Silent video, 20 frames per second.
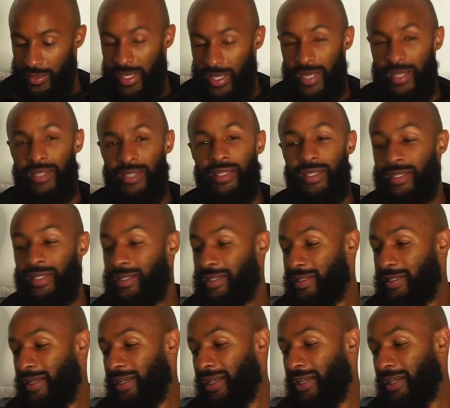That
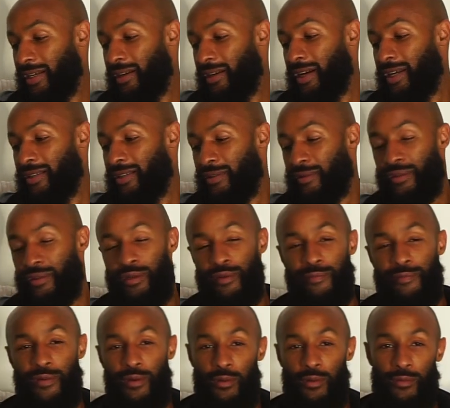is it, guys. I know
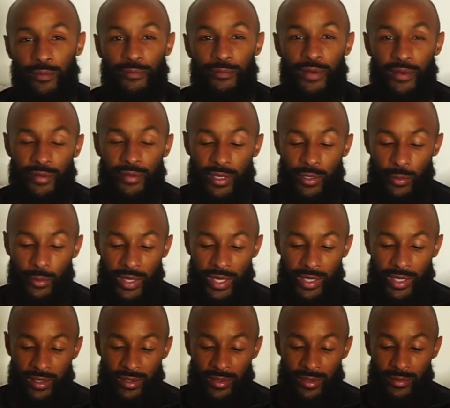it felt very
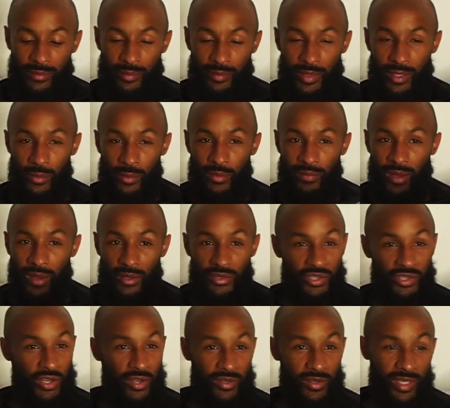quick, but without
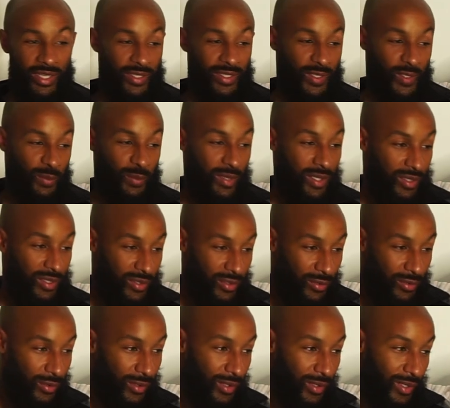Sean here to speak
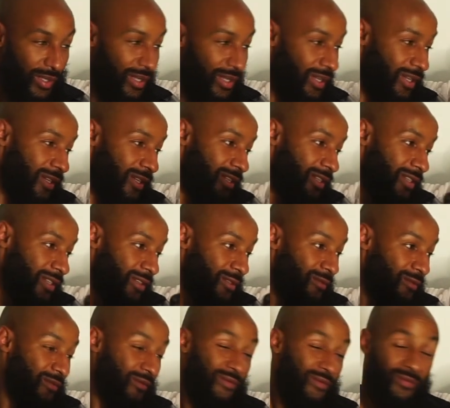to,
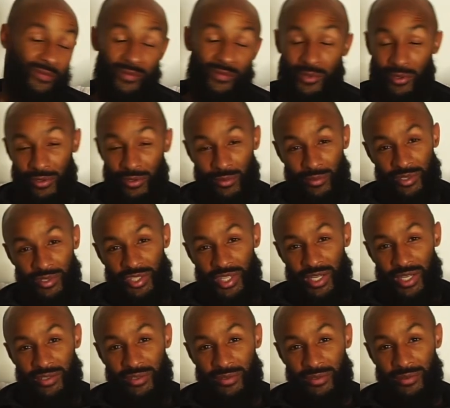got no one to
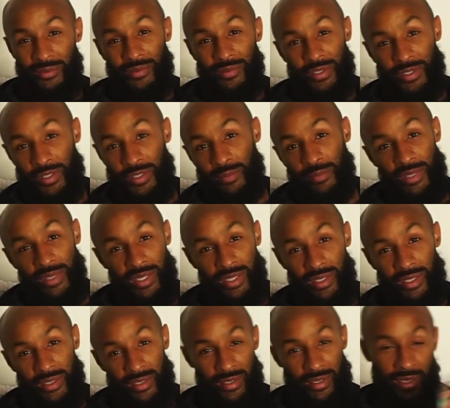chat to. It's just
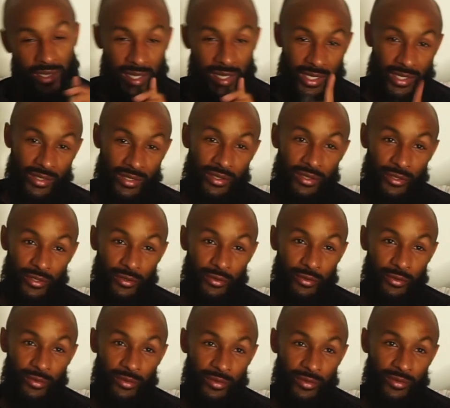me and
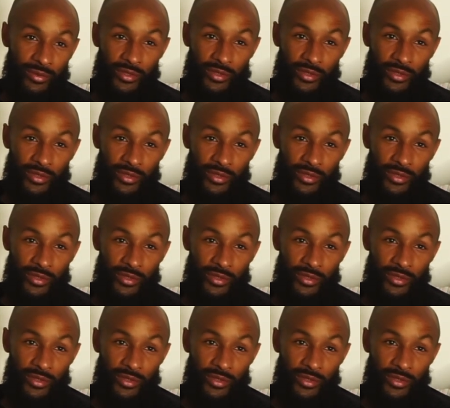you.